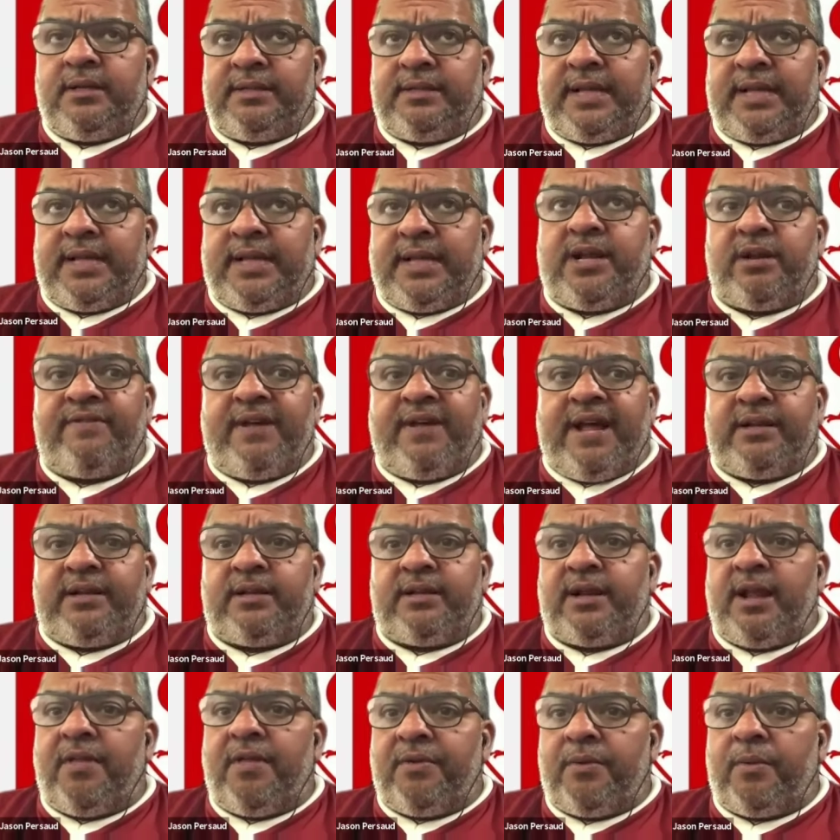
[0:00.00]
they could have had
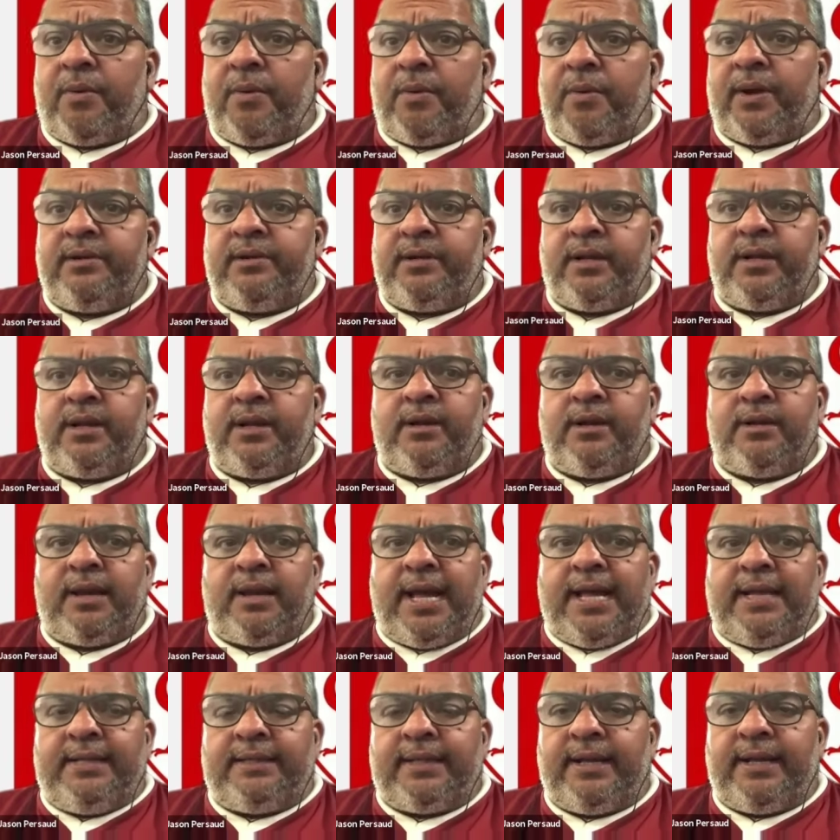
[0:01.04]
another one.
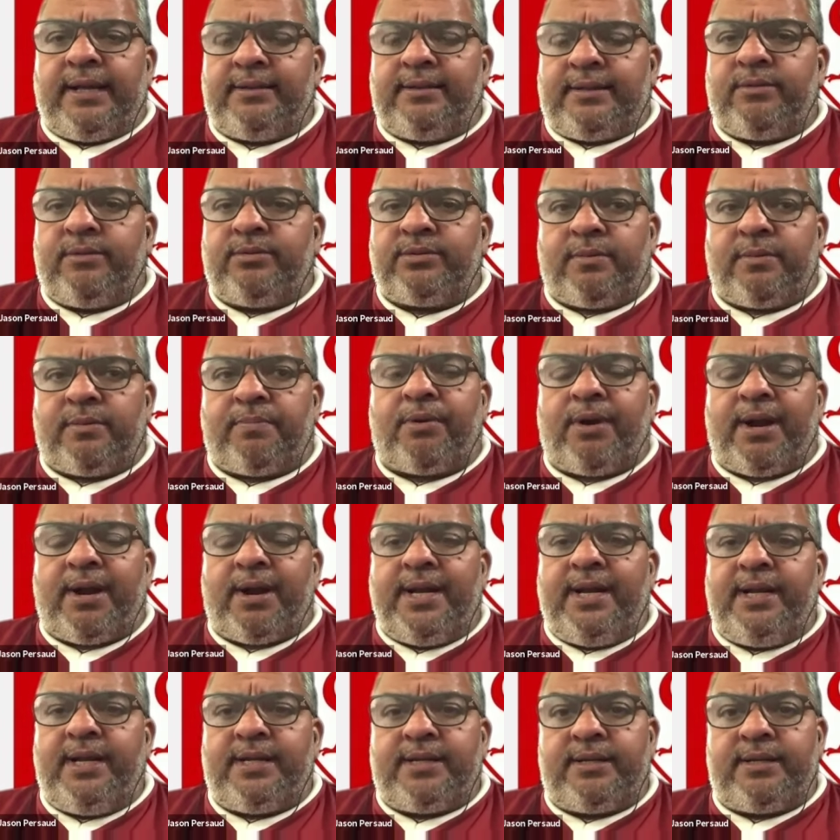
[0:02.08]
There was a
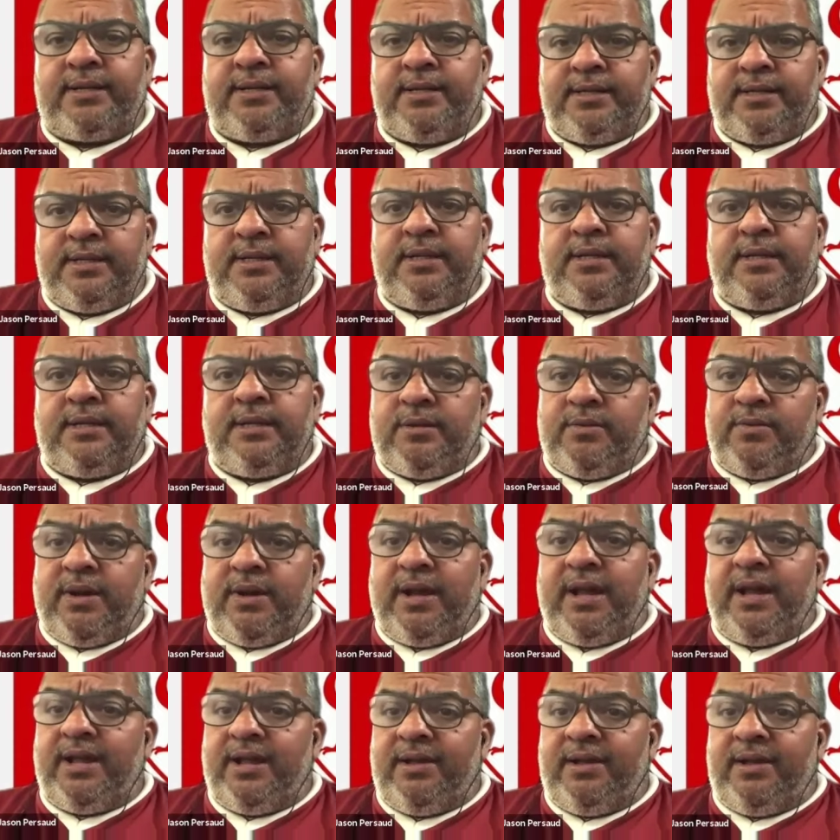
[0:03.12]
break
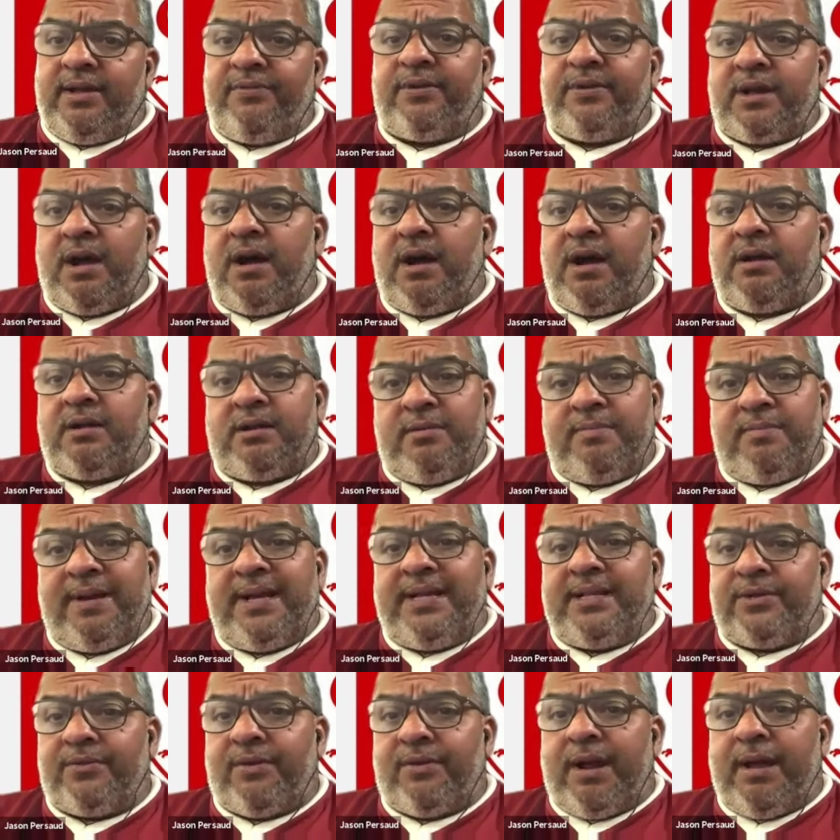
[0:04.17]
where if Lukaku
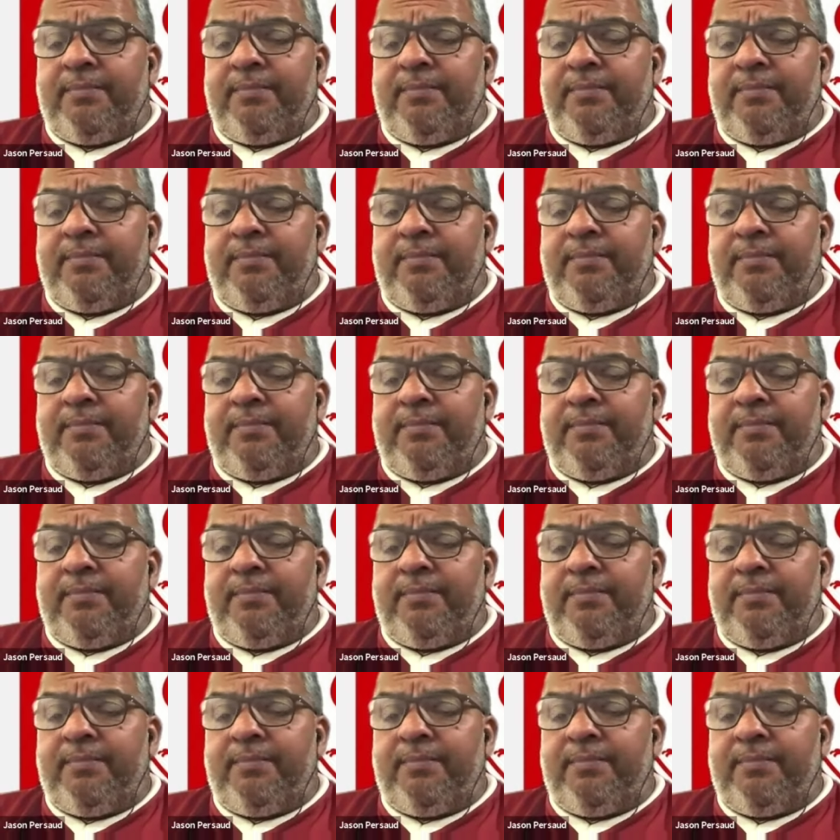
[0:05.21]
made the